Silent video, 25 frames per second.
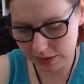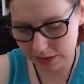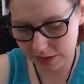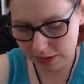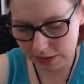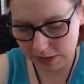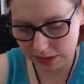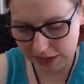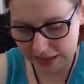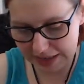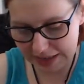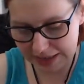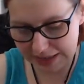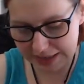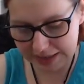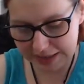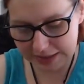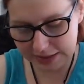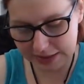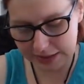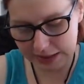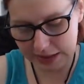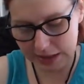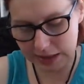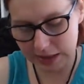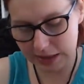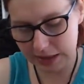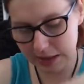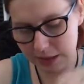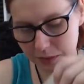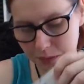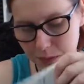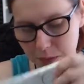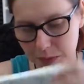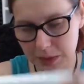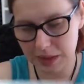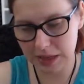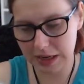last,
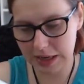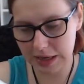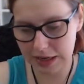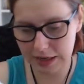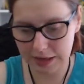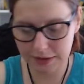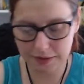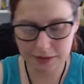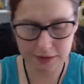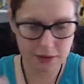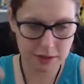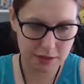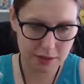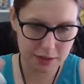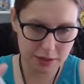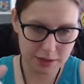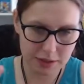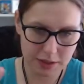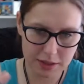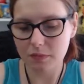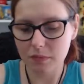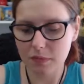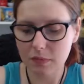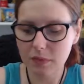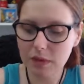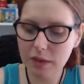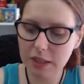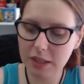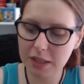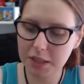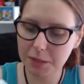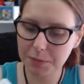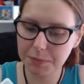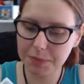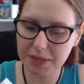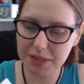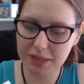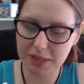and we have a
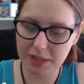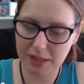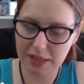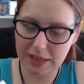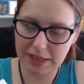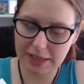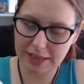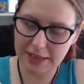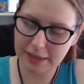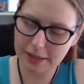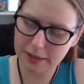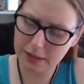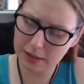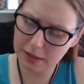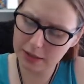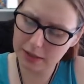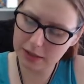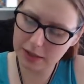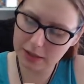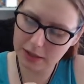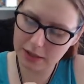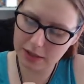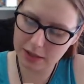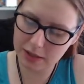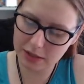special candy.